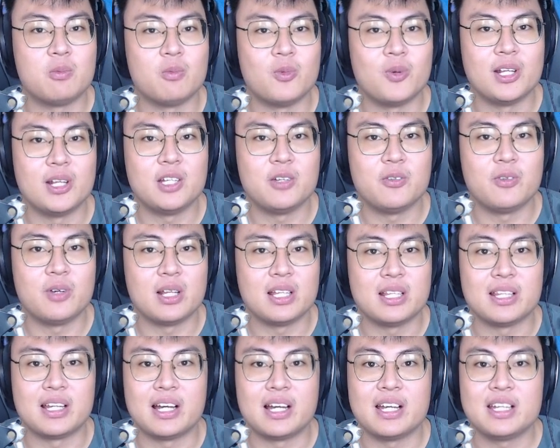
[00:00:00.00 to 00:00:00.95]
Really, really
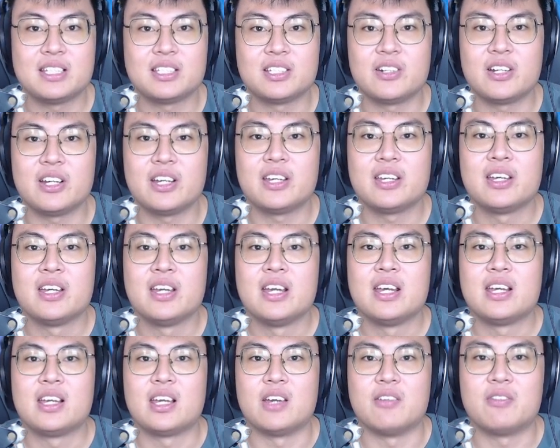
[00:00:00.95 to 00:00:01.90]
nice, alright.
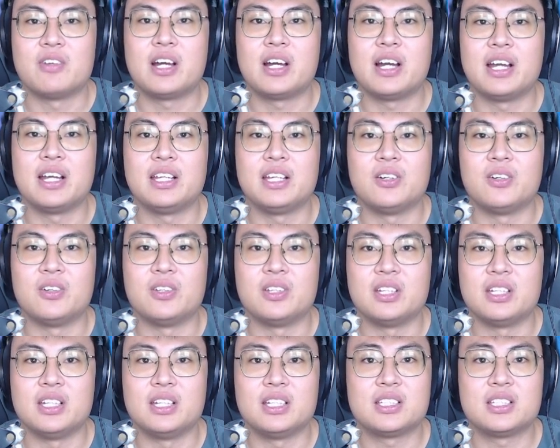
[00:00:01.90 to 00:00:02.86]
You can even hide it, all
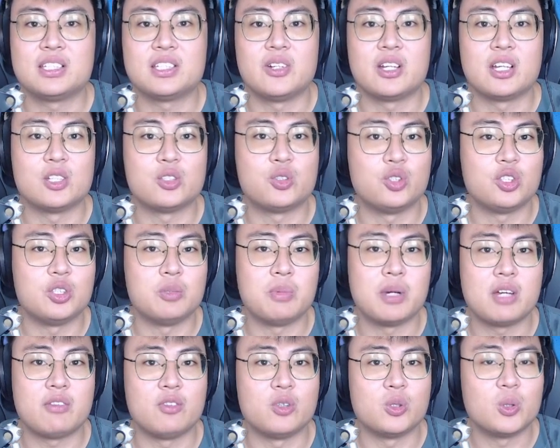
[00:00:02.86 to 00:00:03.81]
this, alright. You can switch it
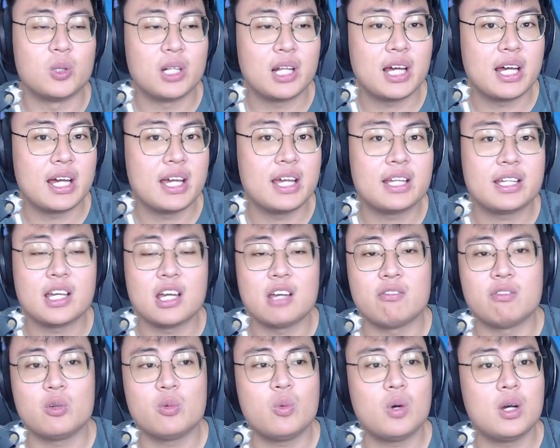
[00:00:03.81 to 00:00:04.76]
back if you don't like, and
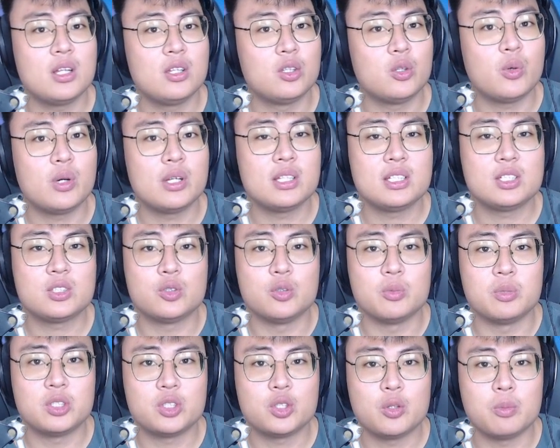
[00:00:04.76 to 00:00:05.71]
if you want, don't want this to
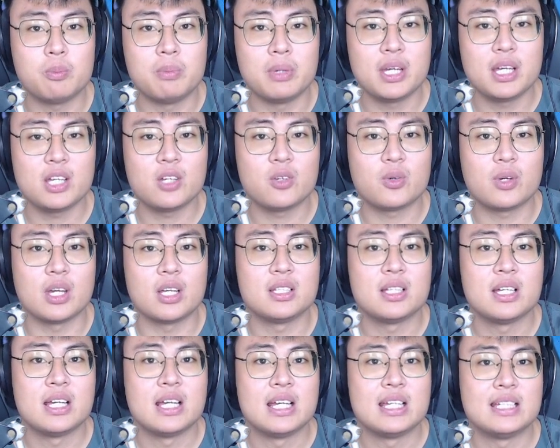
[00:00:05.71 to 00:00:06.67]
be so big, you can
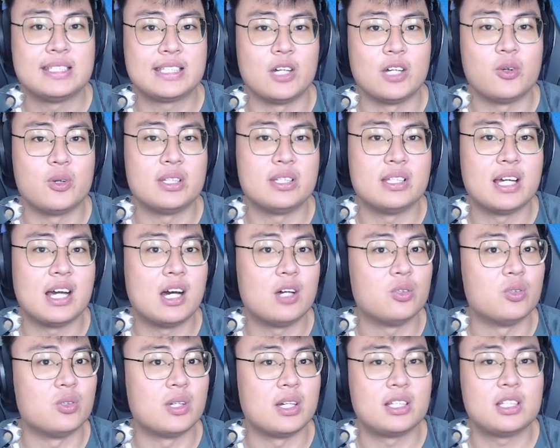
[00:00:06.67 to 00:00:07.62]
scale it down
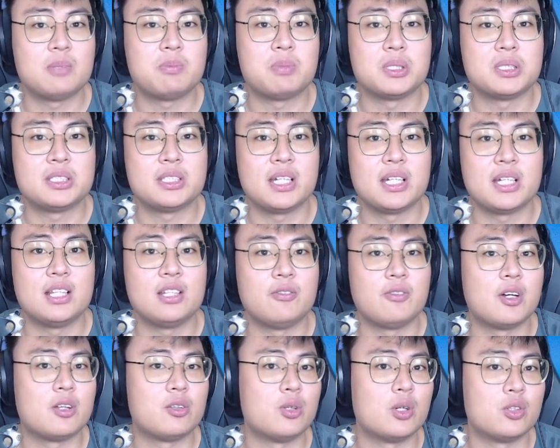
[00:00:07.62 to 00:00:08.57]
to 90%, or
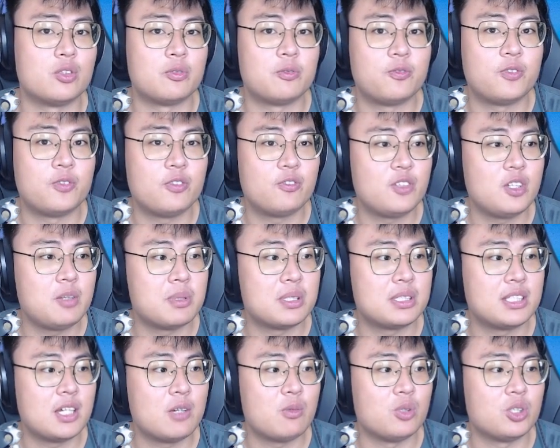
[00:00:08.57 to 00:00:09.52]
well, down to
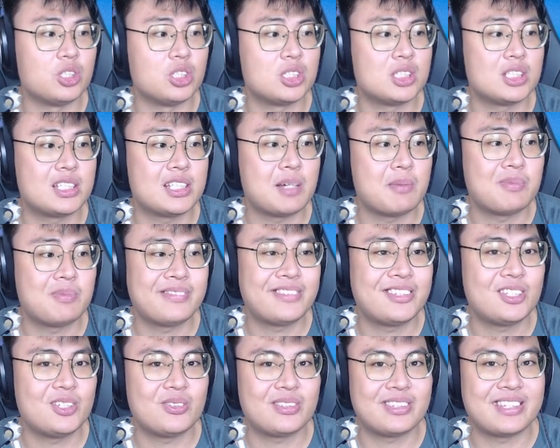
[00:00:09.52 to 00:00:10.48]
50%, which is
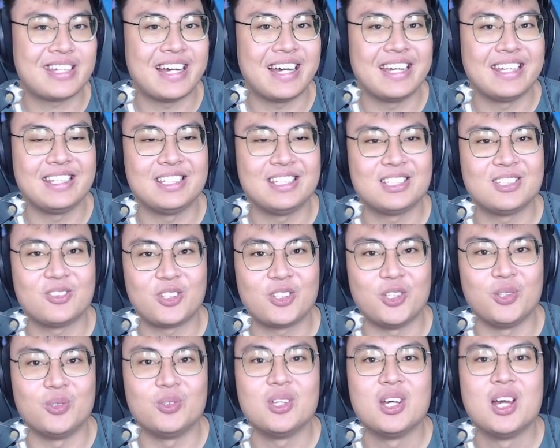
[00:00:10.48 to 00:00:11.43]
so tiny, so
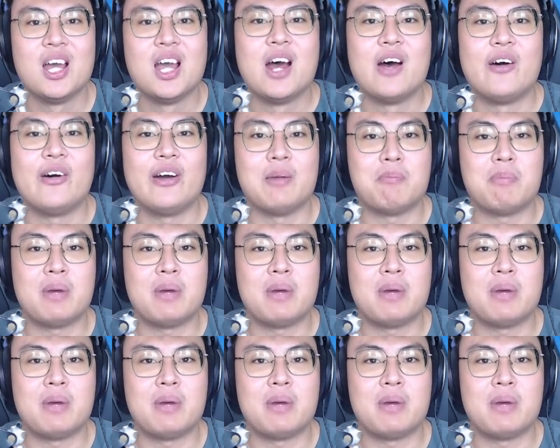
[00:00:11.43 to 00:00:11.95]
cute, alright.